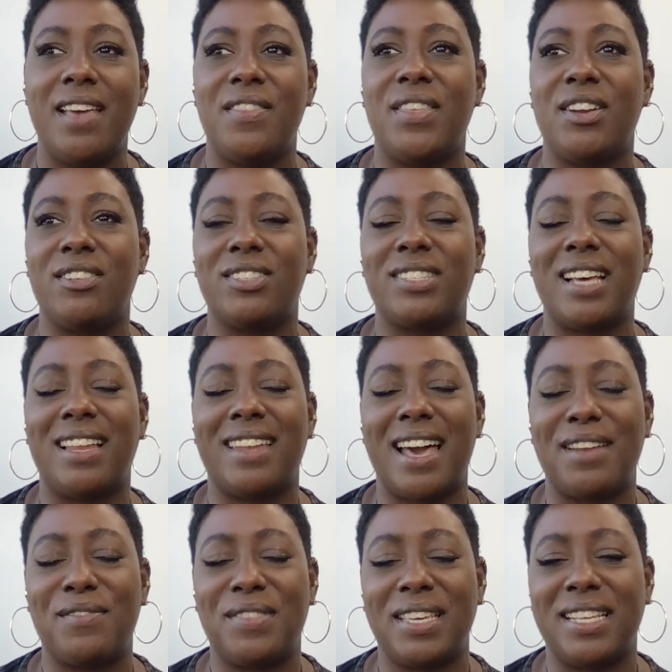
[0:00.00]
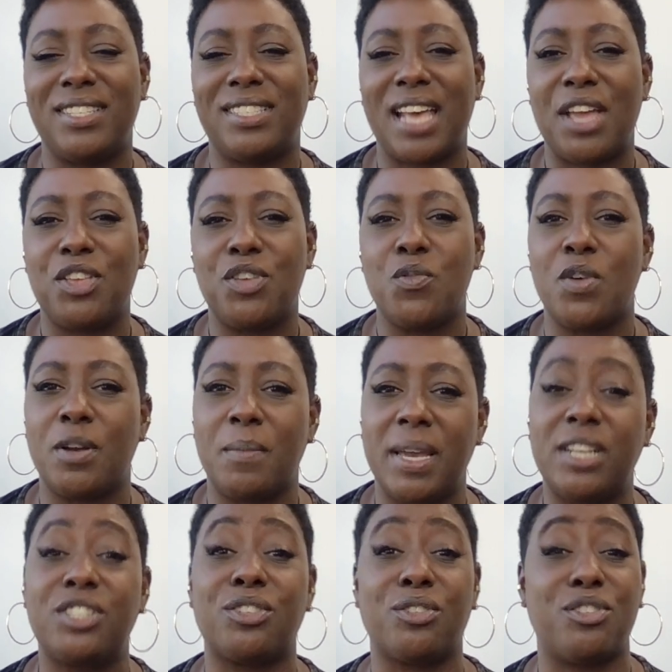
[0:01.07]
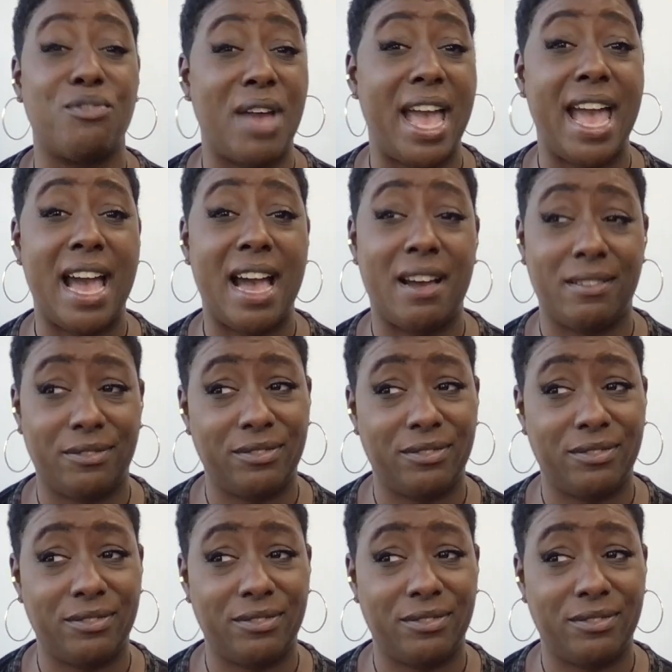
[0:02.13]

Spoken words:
there's a lot of things that you want to make sure you have,